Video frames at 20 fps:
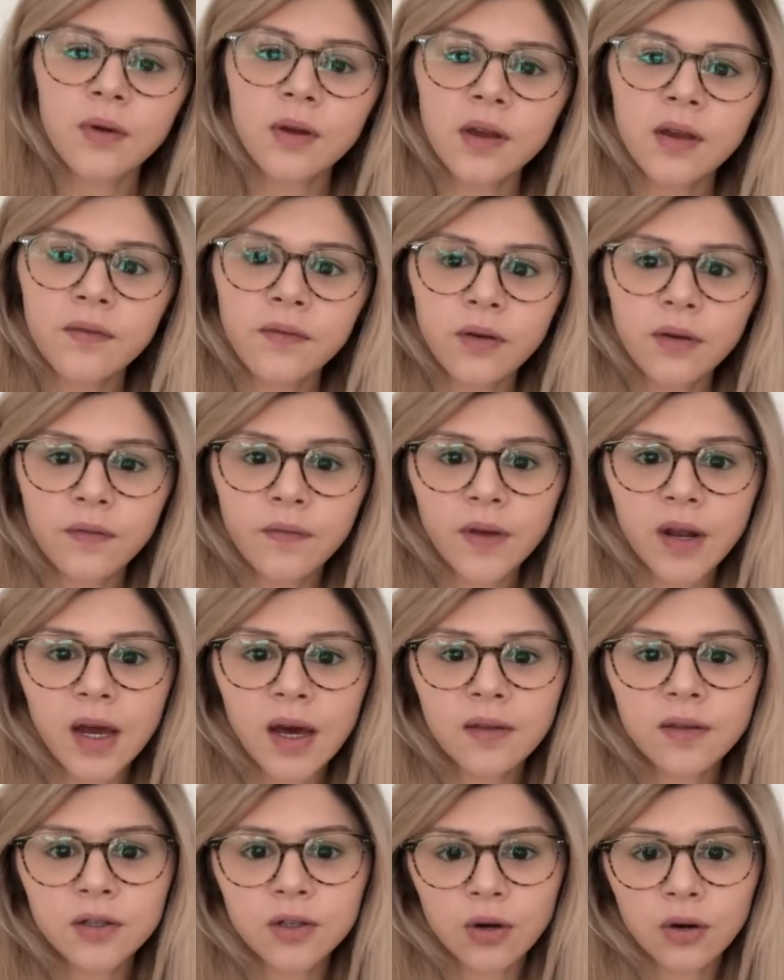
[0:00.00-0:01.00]
If you fill
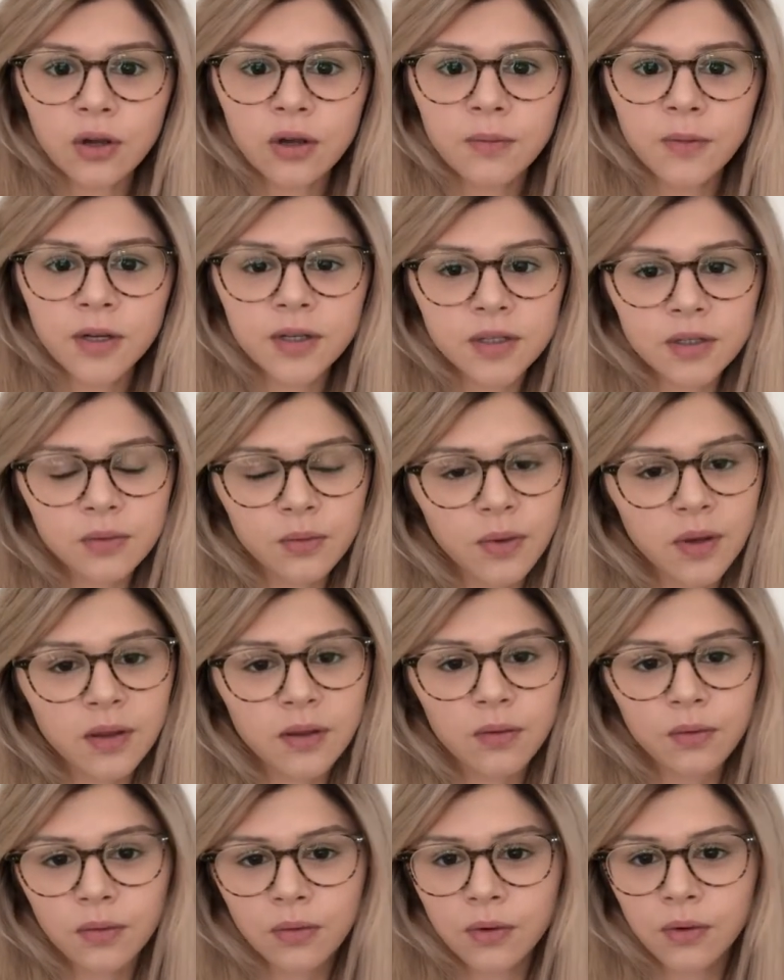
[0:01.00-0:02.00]
out the document with
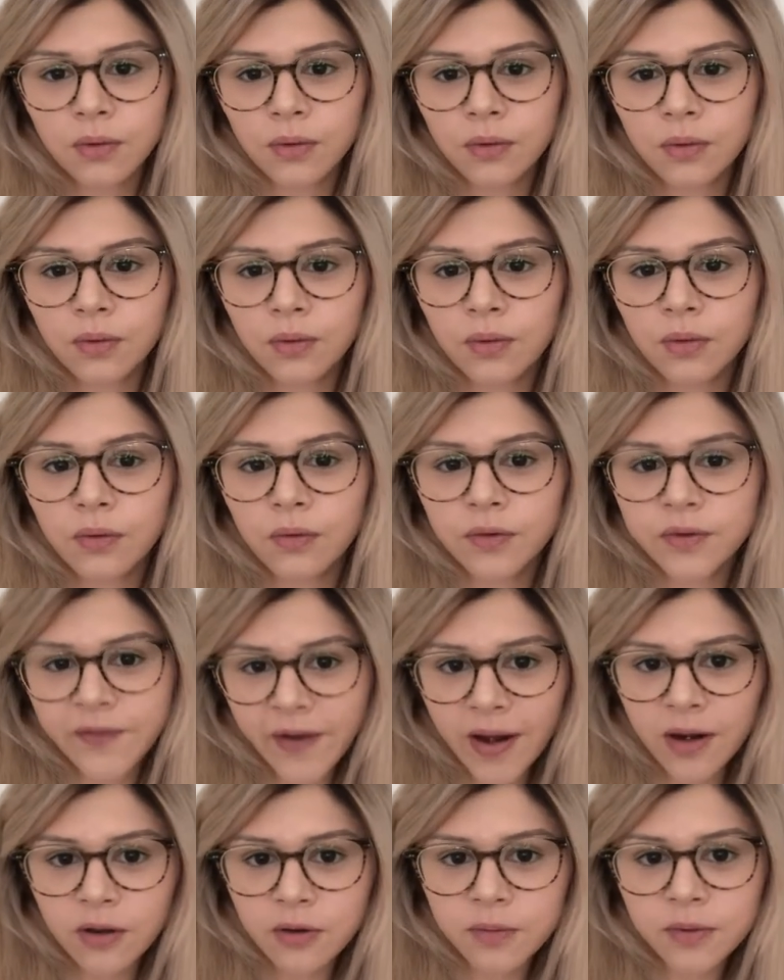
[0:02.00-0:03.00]
all your
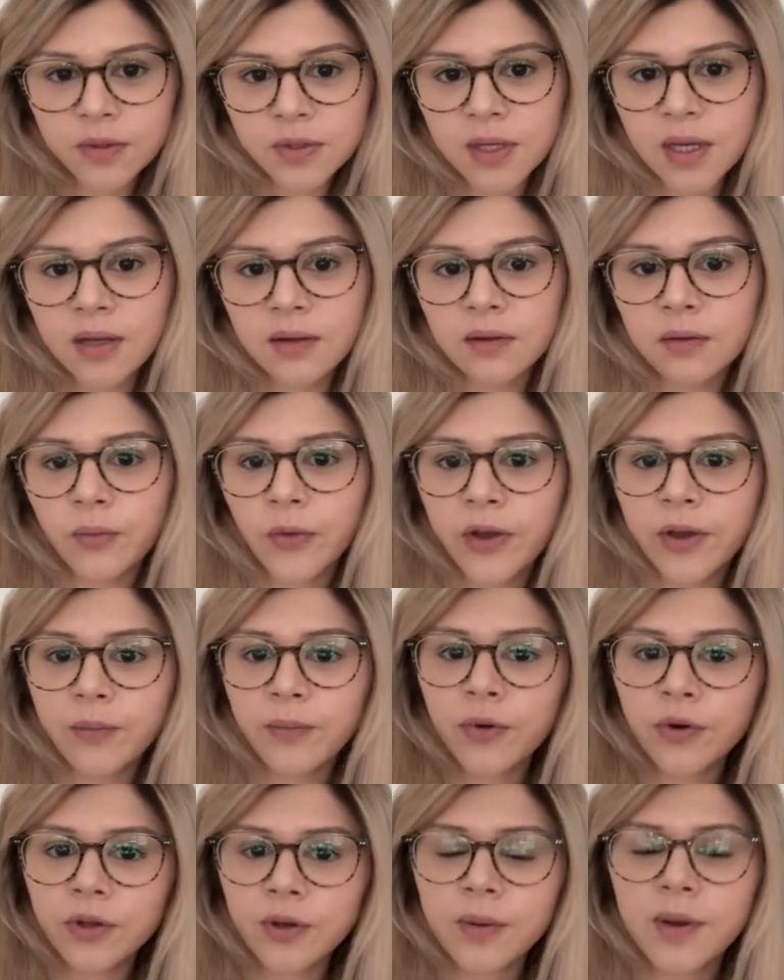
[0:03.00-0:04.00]
valuables in, we can
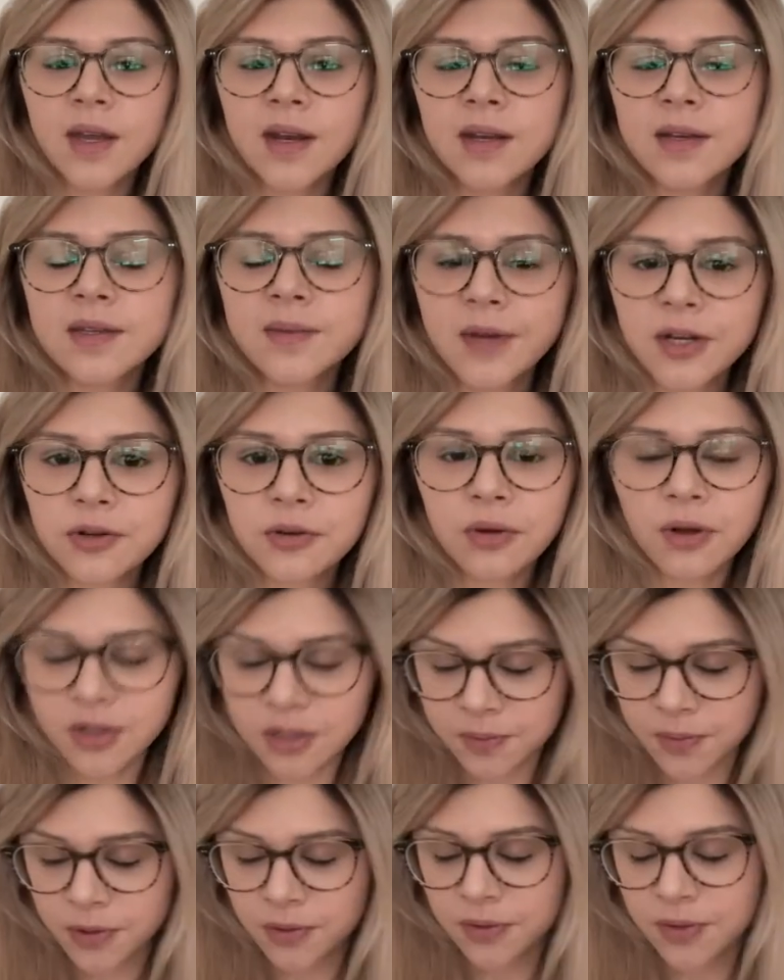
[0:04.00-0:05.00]
put them in a special
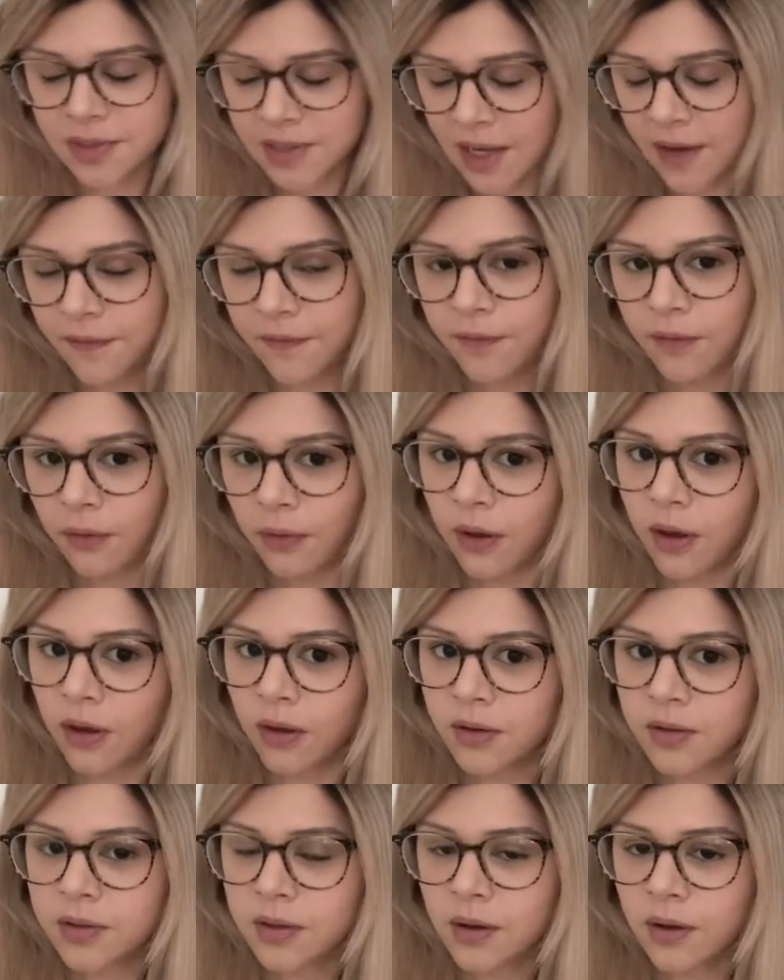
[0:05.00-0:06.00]
hospital safe for
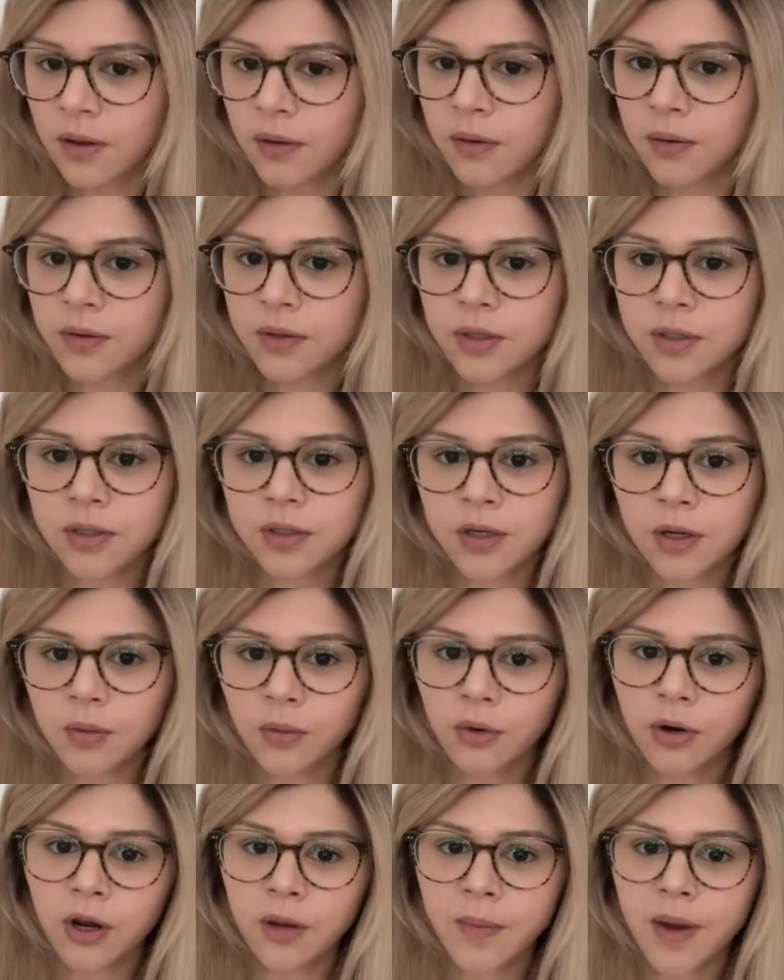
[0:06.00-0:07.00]
you. So just don't
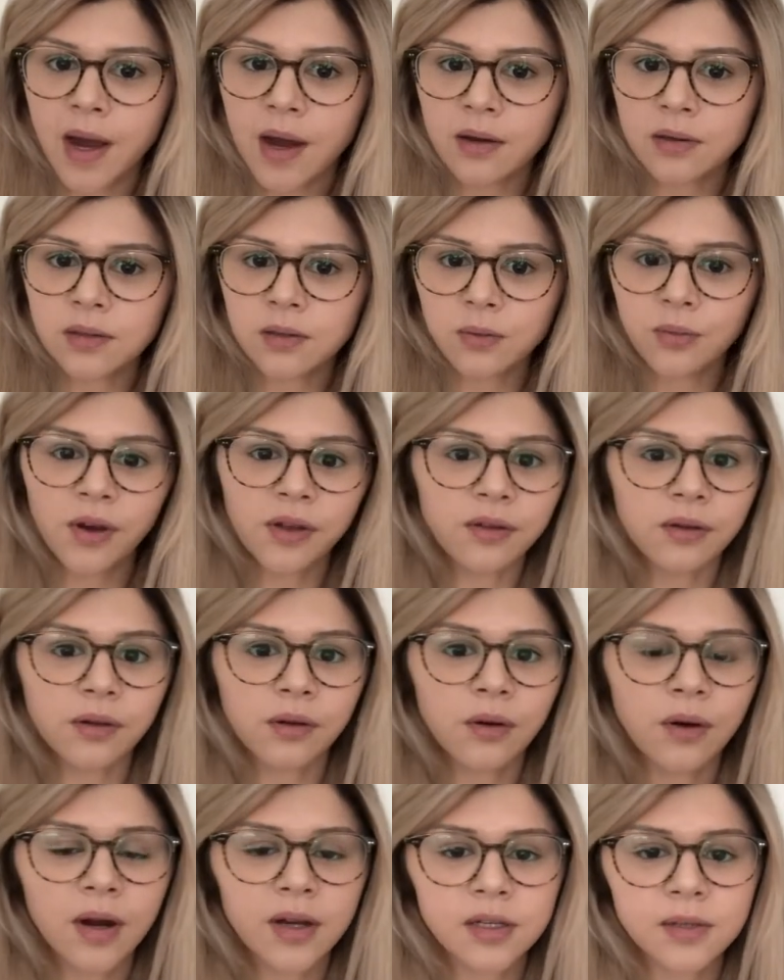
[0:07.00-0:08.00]
worry about whether
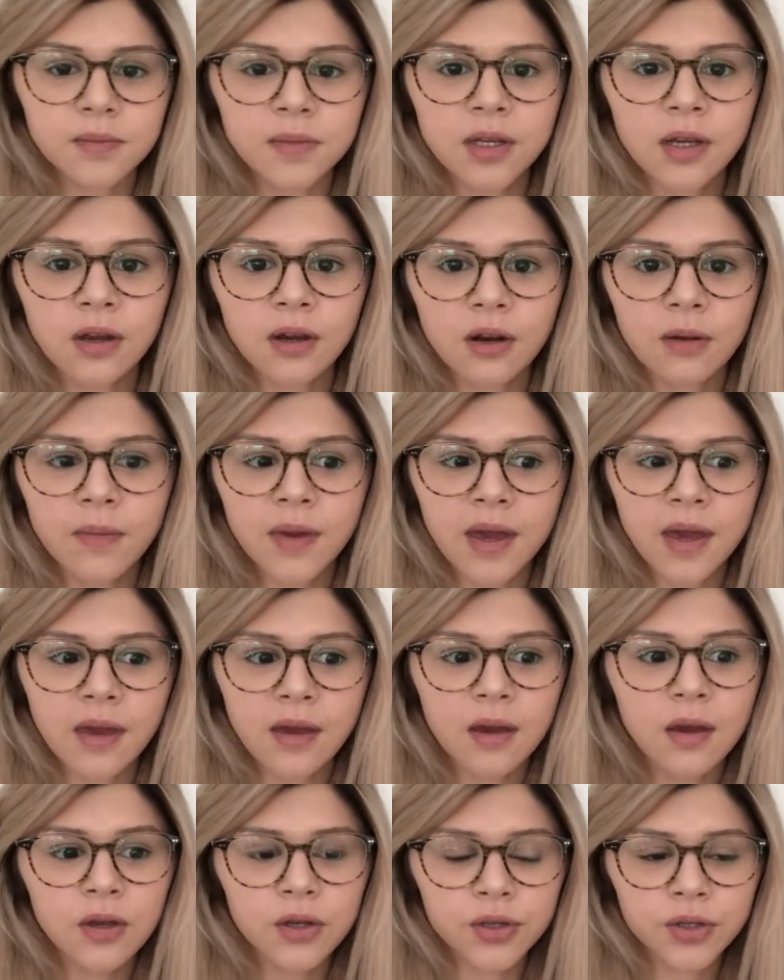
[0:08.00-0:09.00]
your items are going to be
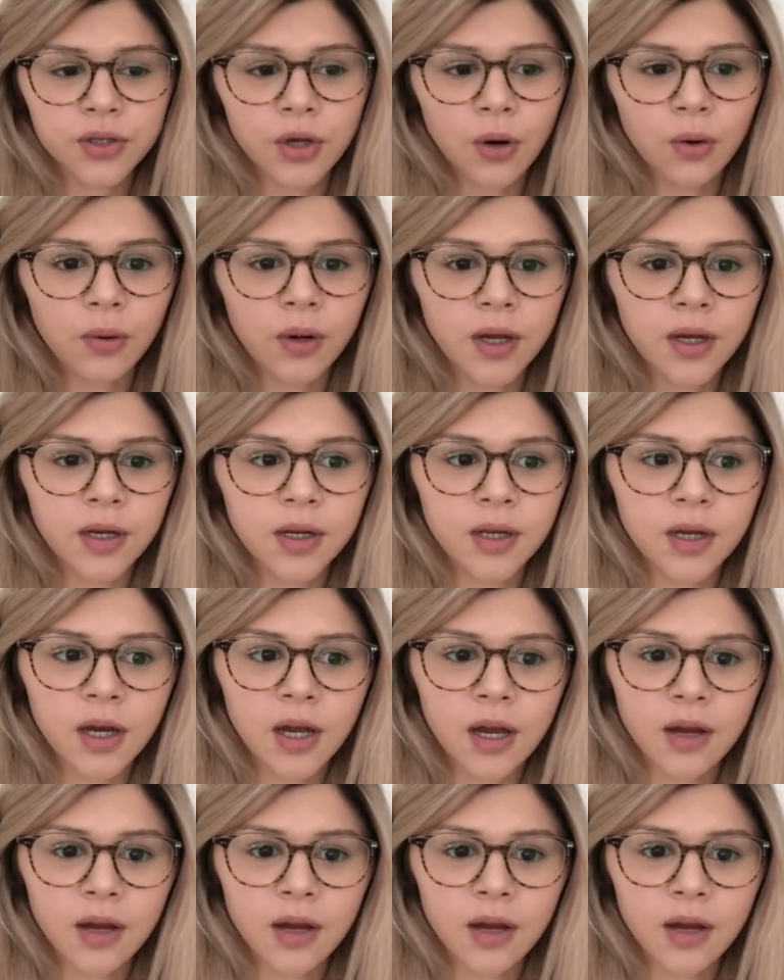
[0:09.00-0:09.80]
stolen.